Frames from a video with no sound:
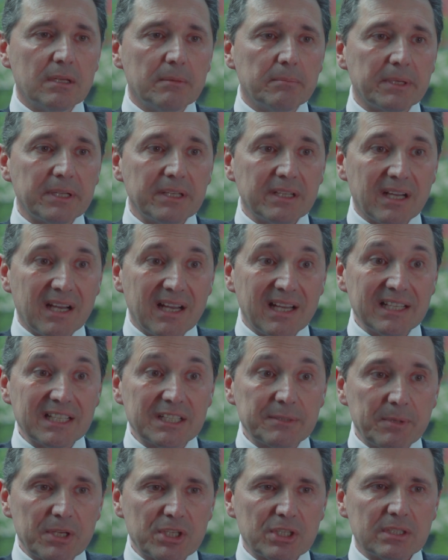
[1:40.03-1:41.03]
But in a highly
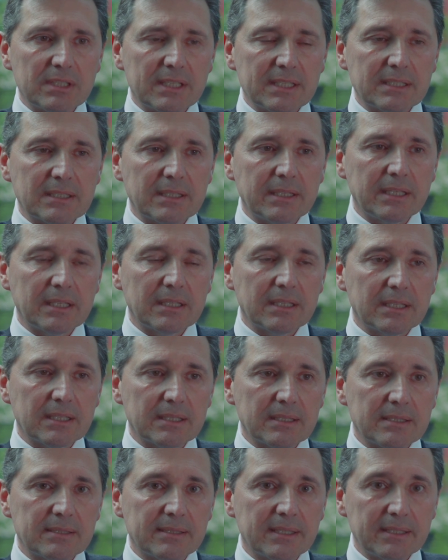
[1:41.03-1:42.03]
specialized clinic like
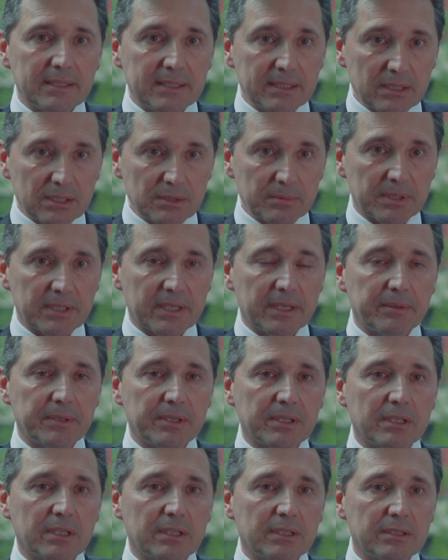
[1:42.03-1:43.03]
this that deals with
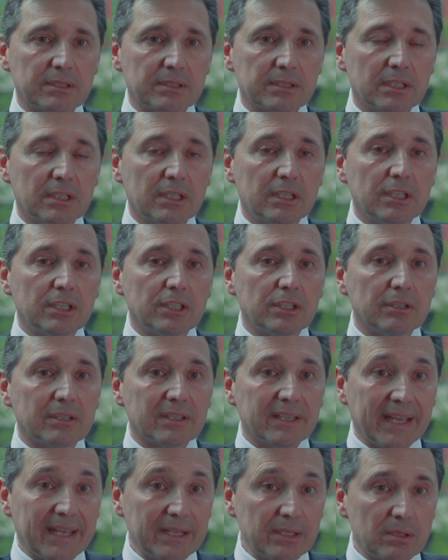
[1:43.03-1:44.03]
keratoconus, you
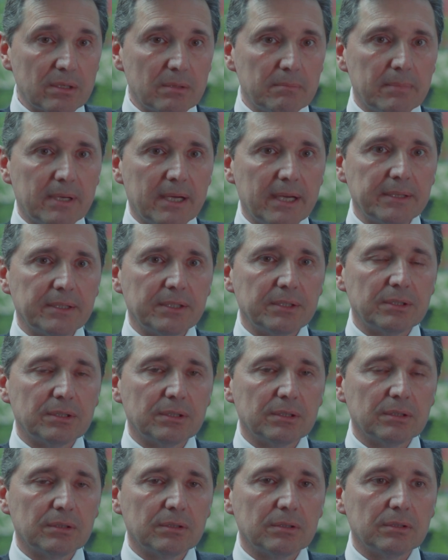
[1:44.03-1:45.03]
can combine the
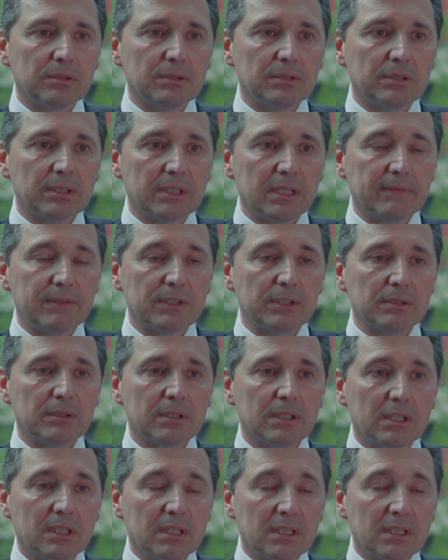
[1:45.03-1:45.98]
two to give you